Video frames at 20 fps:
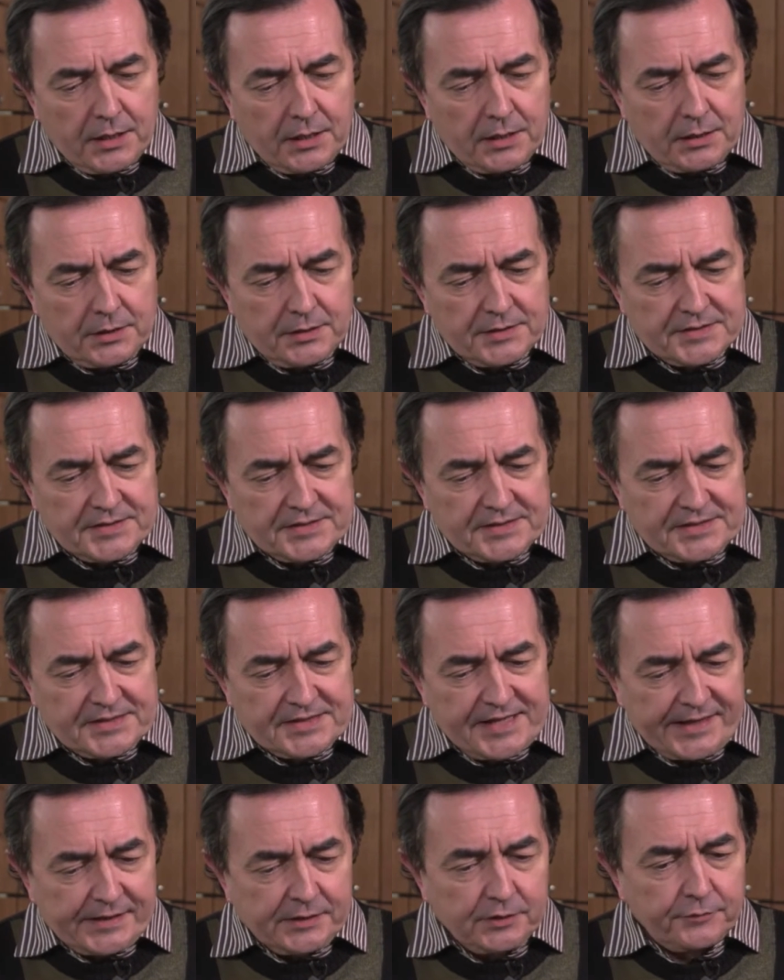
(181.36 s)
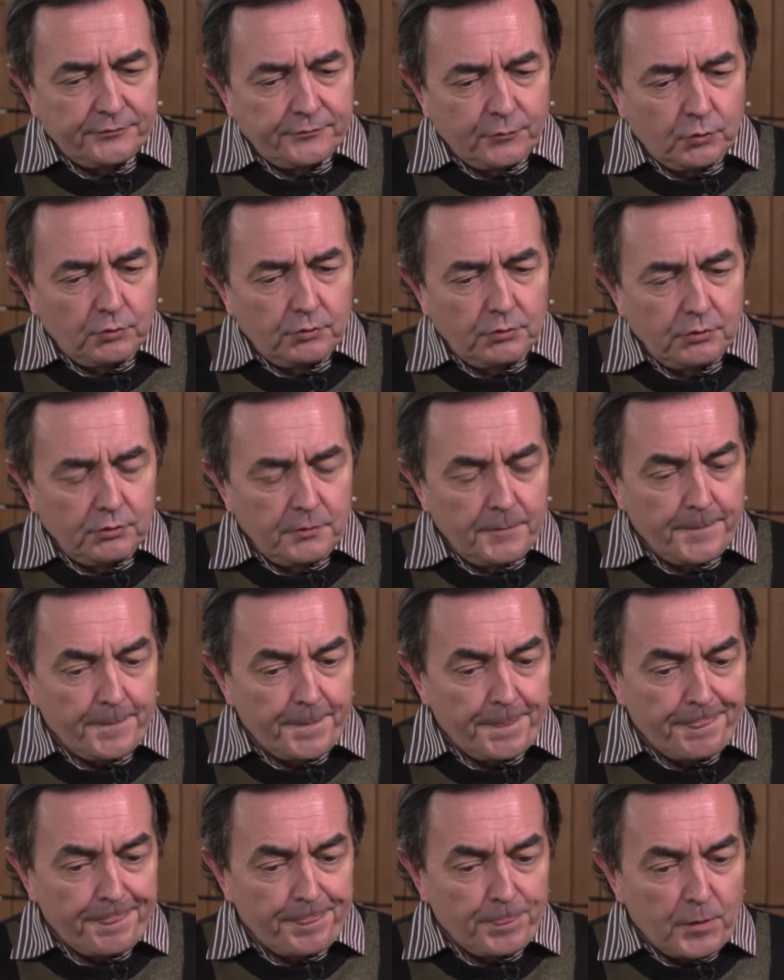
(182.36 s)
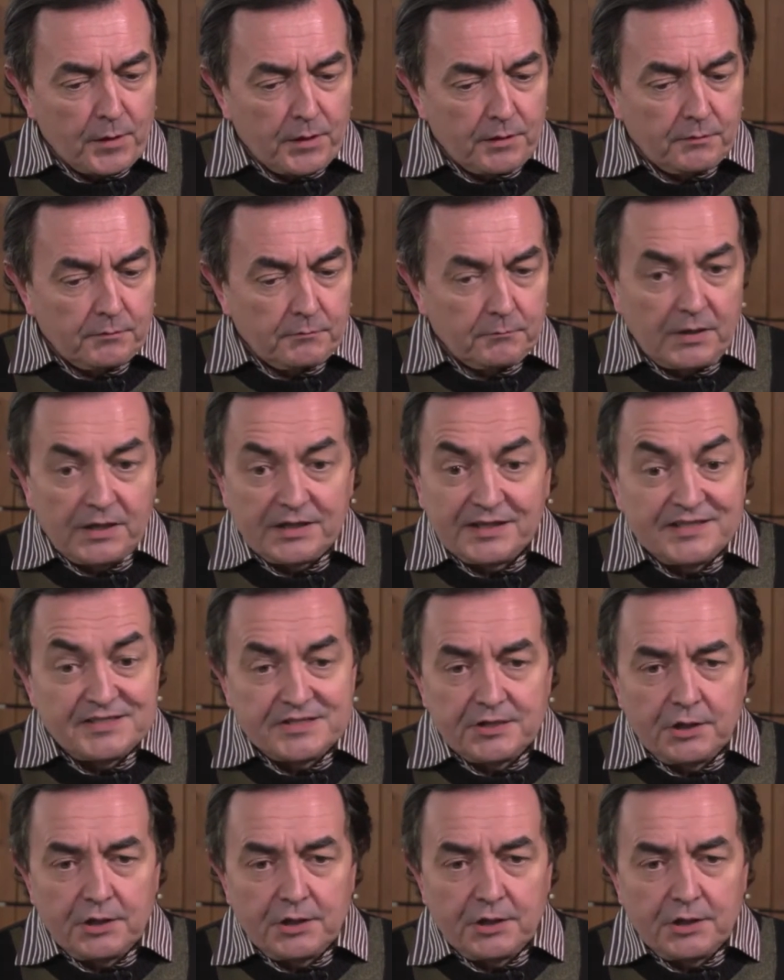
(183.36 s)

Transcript: Uh, second of all, well, his